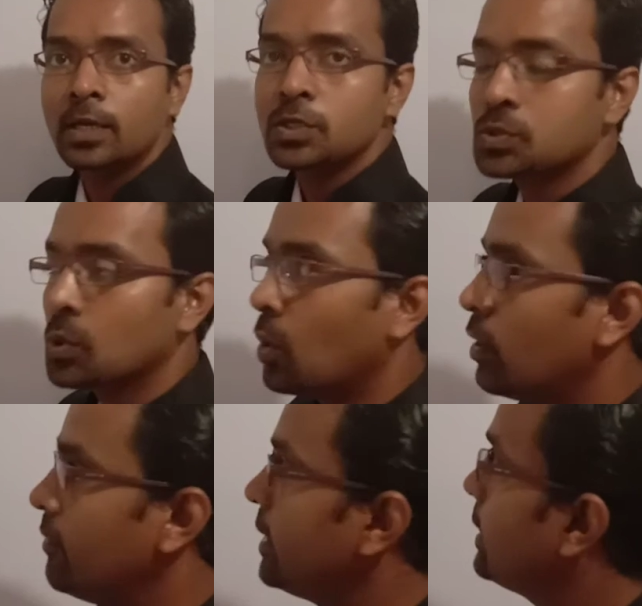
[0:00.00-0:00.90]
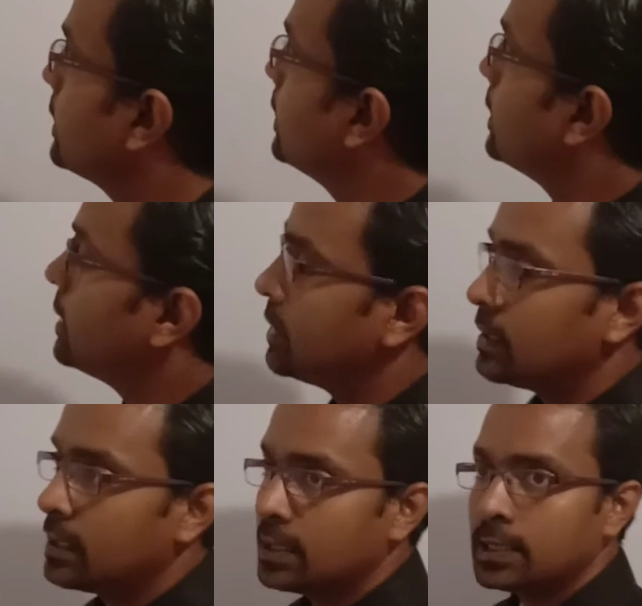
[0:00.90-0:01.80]
solving
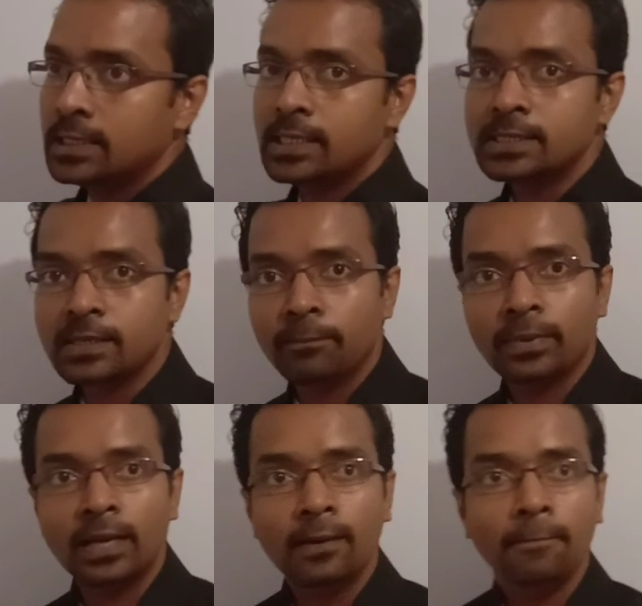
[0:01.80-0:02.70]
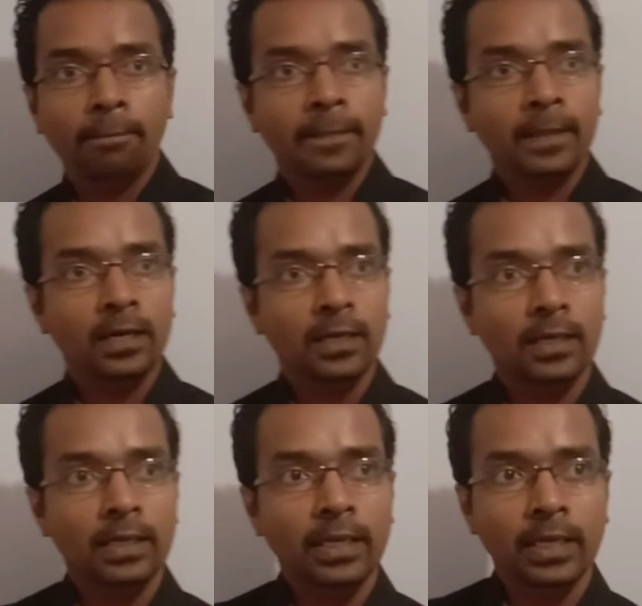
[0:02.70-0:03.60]
a simple
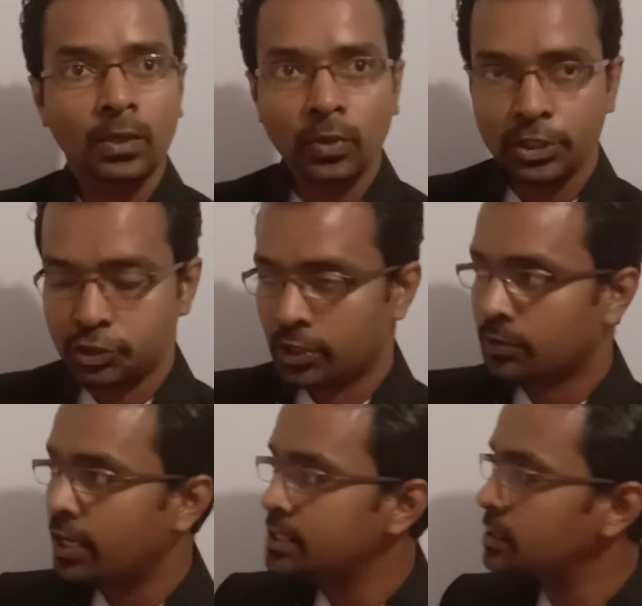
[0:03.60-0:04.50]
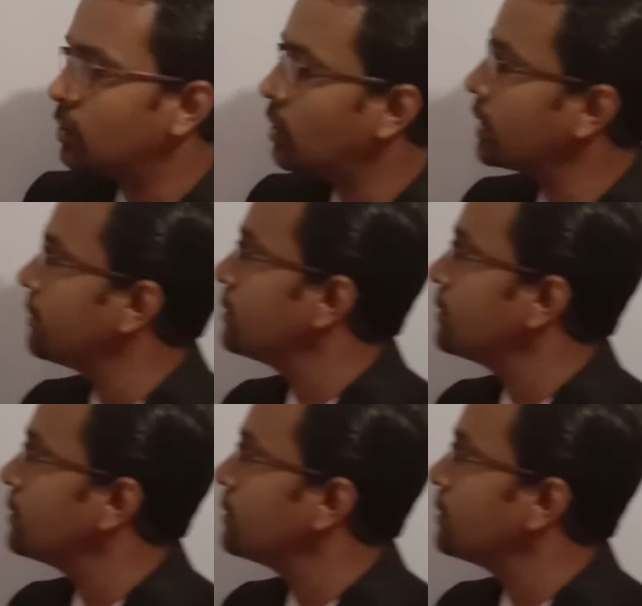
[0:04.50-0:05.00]
equation, right? Okay,